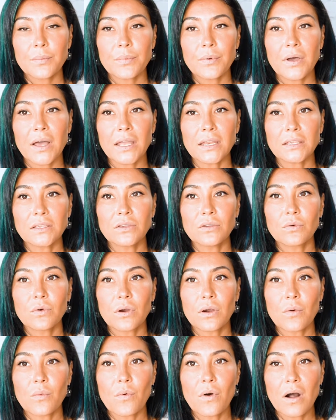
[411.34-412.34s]
but you
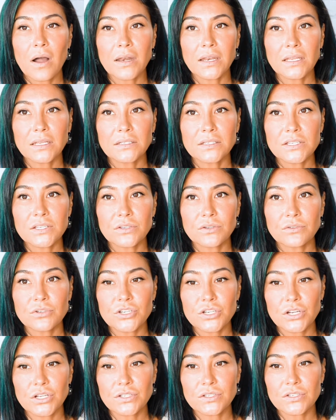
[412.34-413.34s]
are wanting to
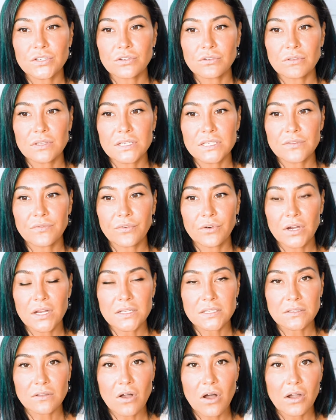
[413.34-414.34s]
just do this for
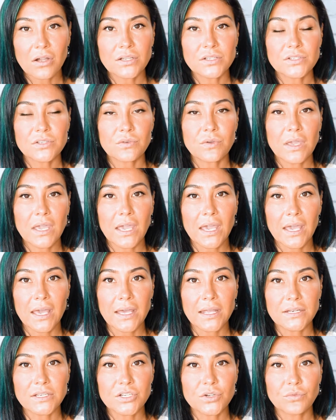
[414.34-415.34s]
as long as you
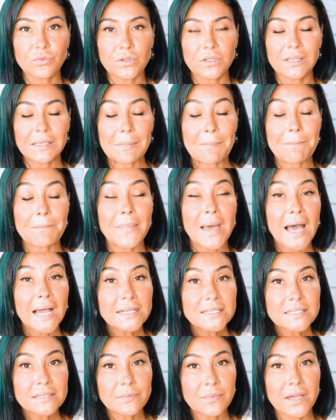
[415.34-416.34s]
can to really
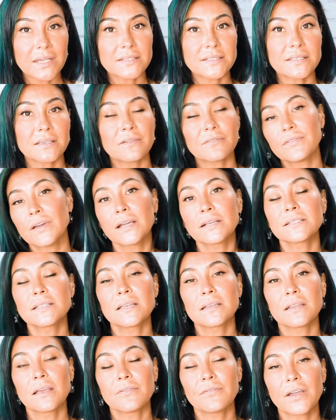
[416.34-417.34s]
maximize the
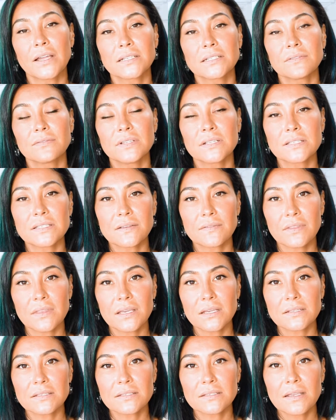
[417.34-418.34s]
effects, effectiveness of
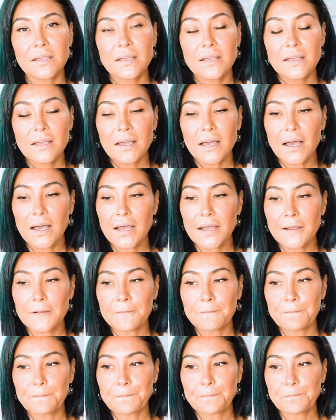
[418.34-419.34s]
this.
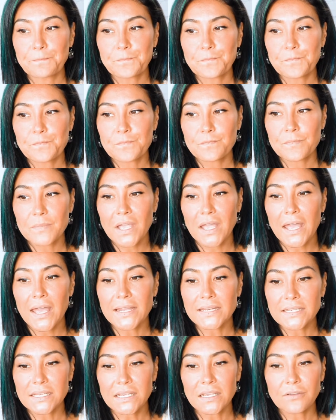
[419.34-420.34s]
Um,
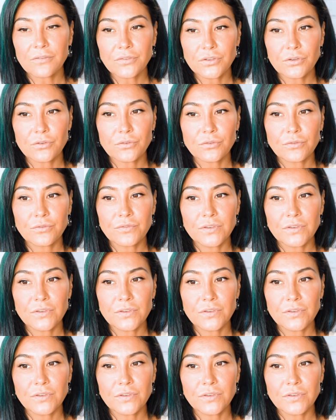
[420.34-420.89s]
and if you